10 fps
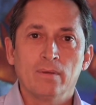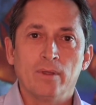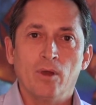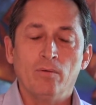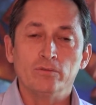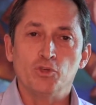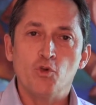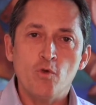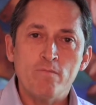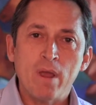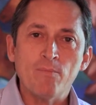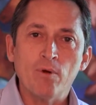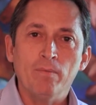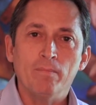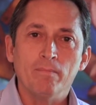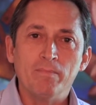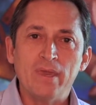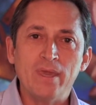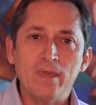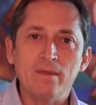You know, do you remember
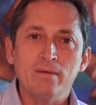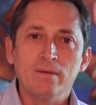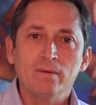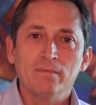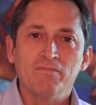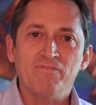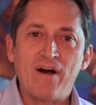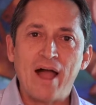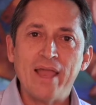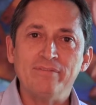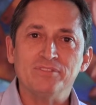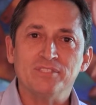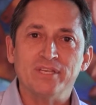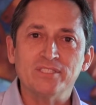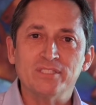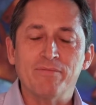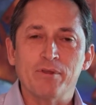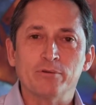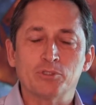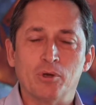being 5, 6, 7
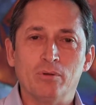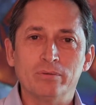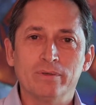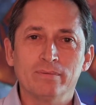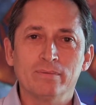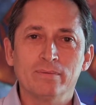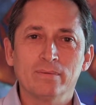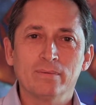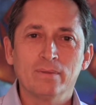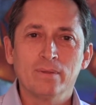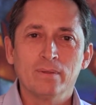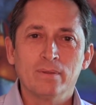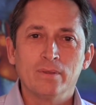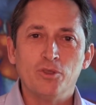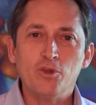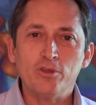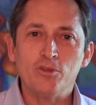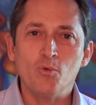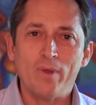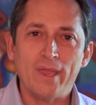years old? You could
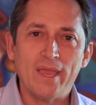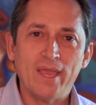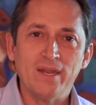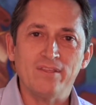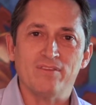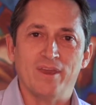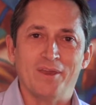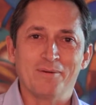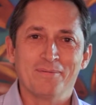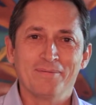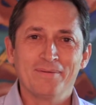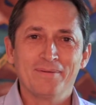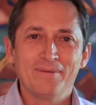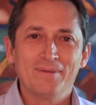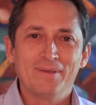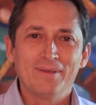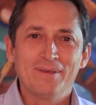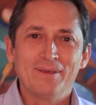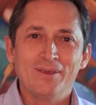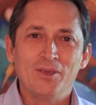do anything.
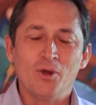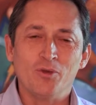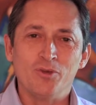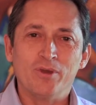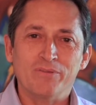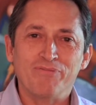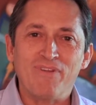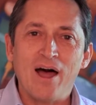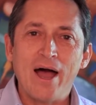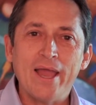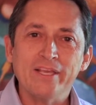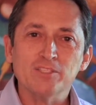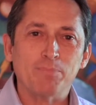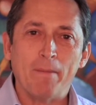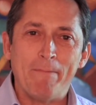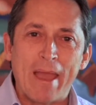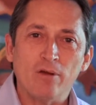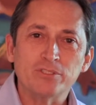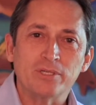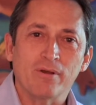You know, you could fly just by
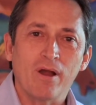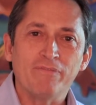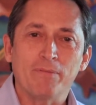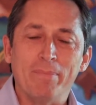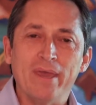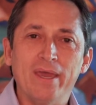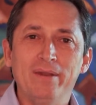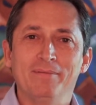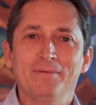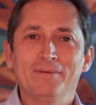bouncing off the bed.